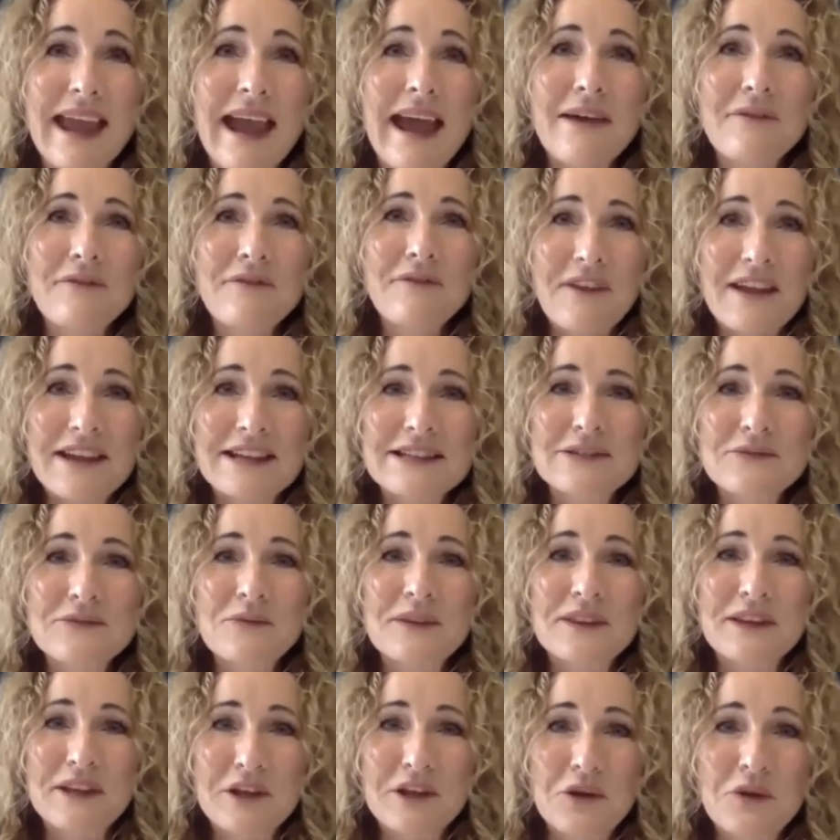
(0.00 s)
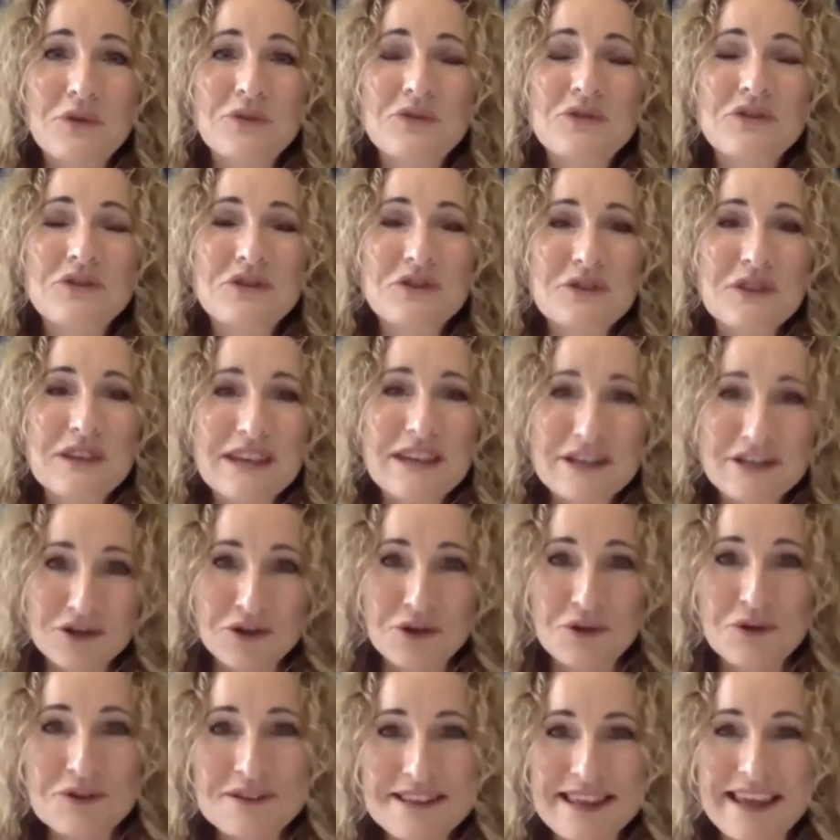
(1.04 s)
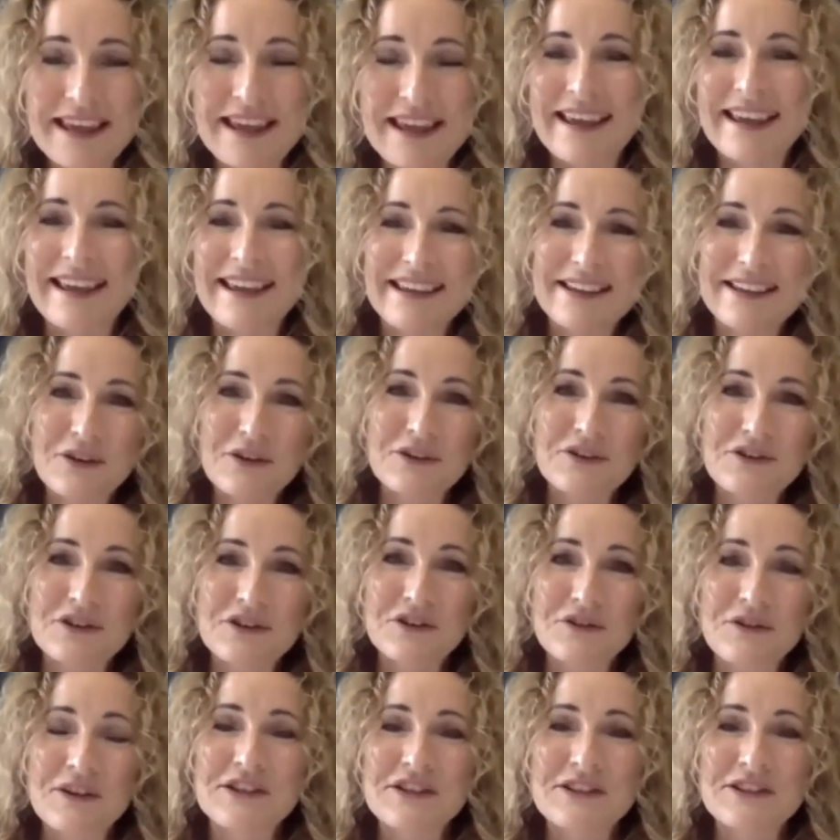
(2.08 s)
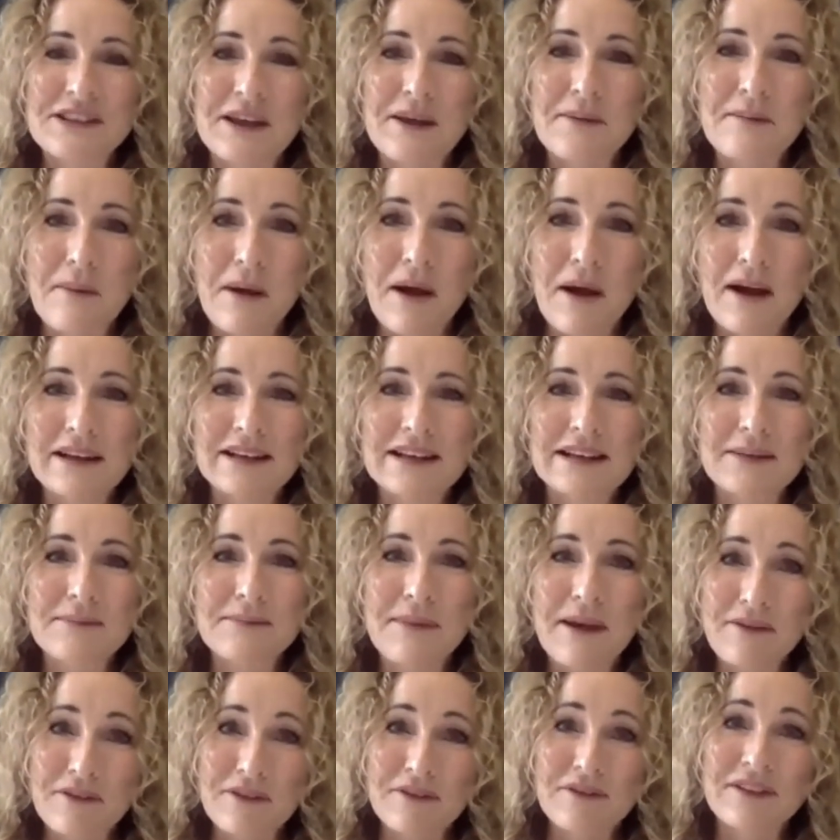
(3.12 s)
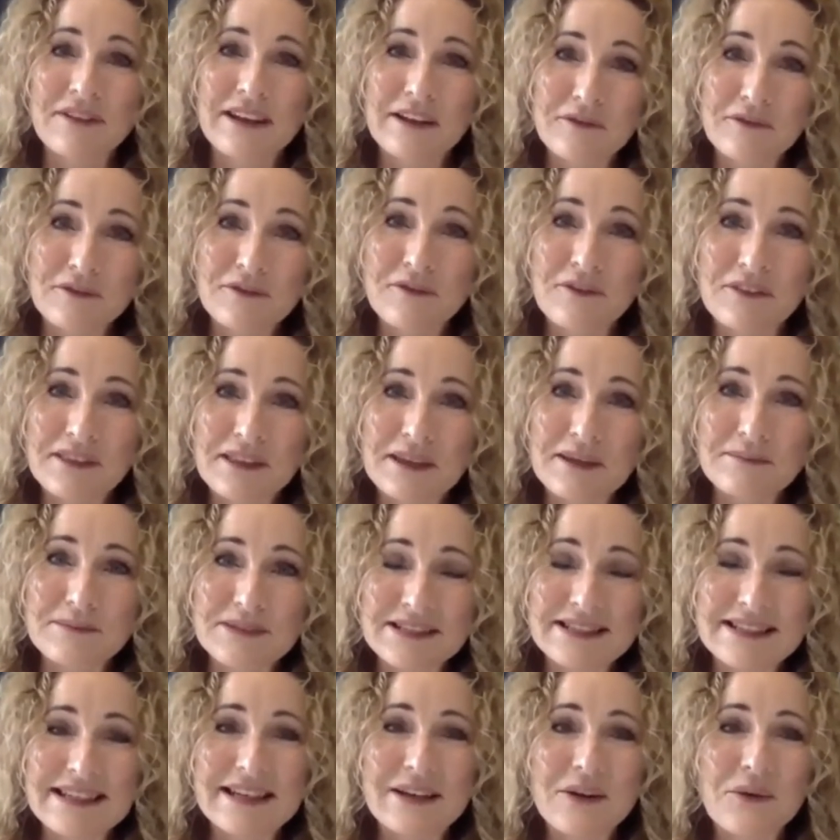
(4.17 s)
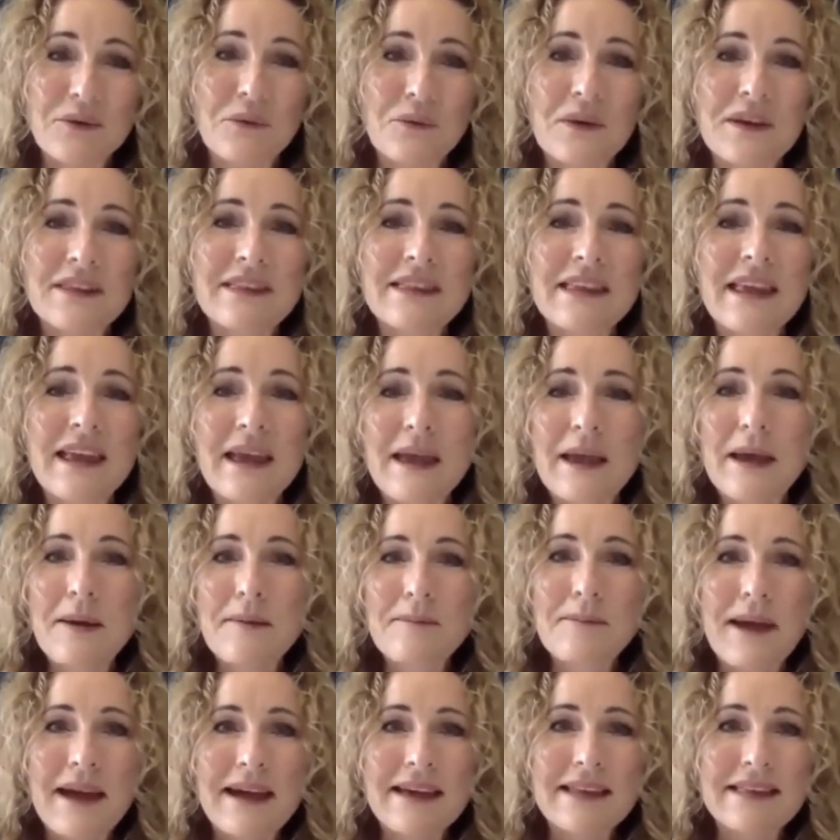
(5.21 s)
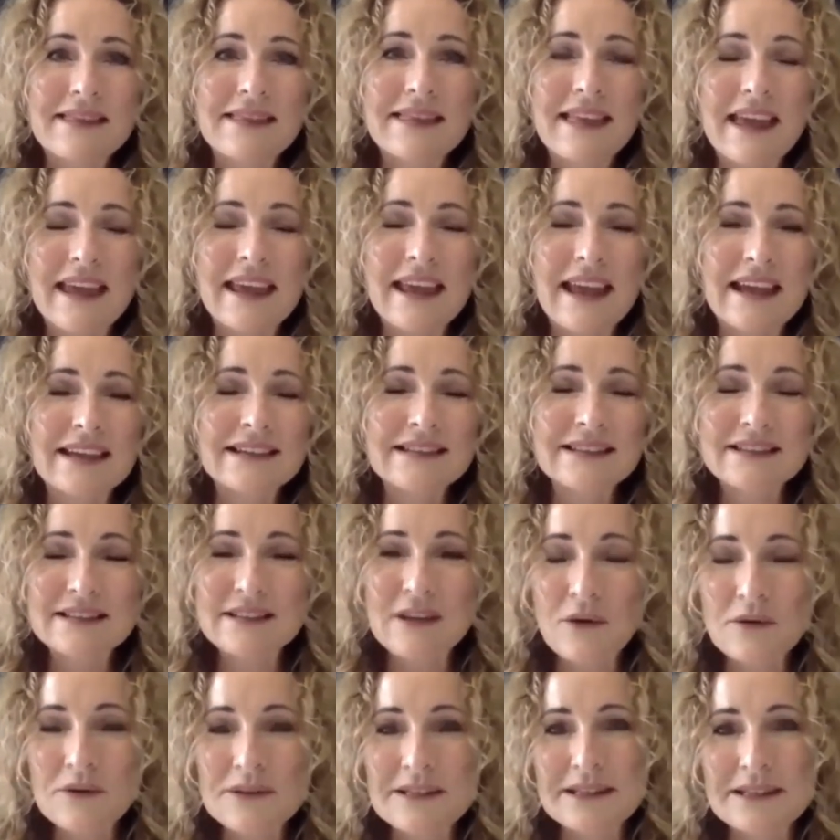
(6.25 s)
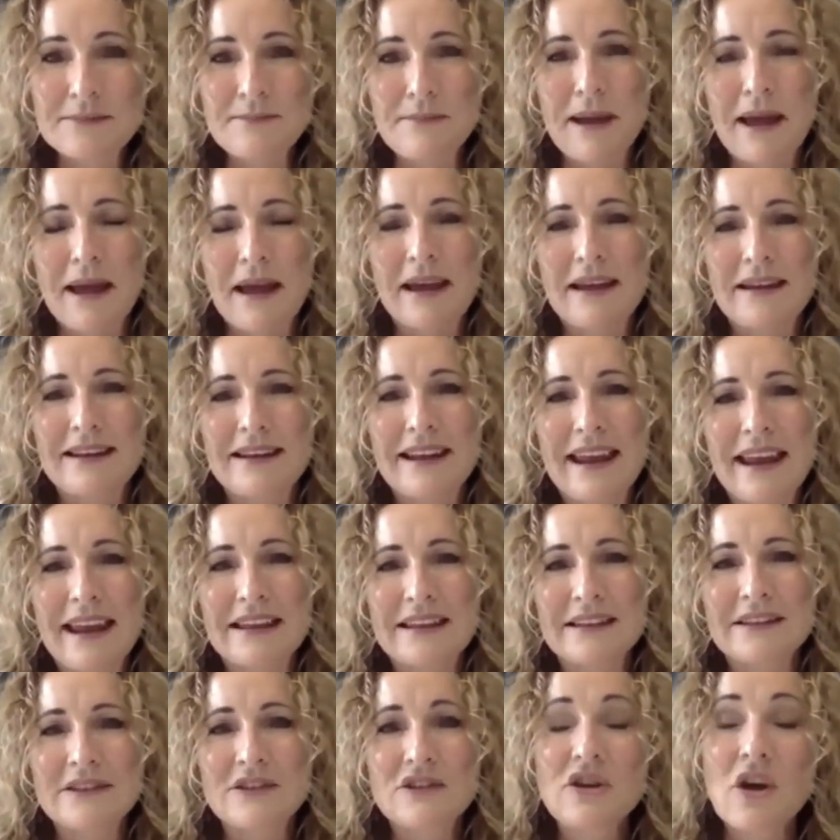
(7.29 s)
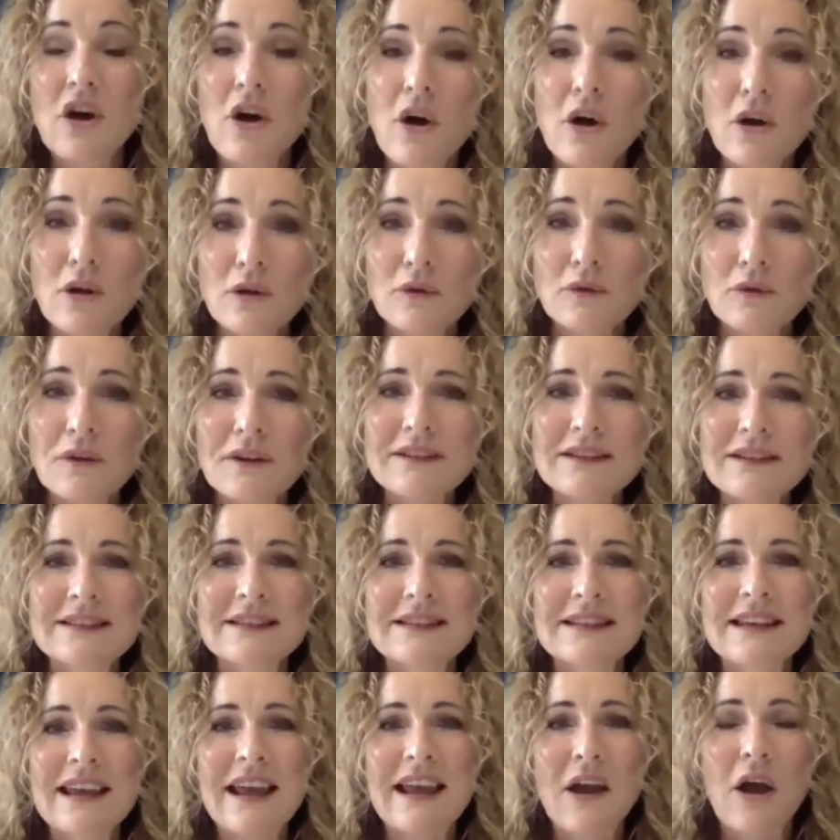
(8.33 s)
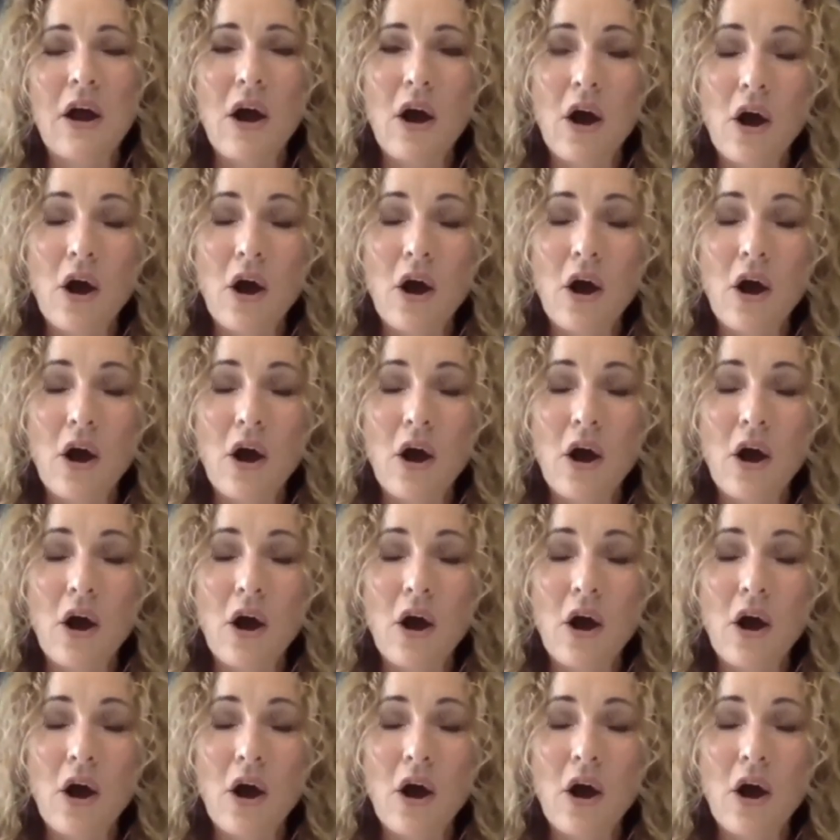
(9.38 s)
They are faced with huge issues that, generations like mine and above have left for them to deal with, but they are so smart and tolerant,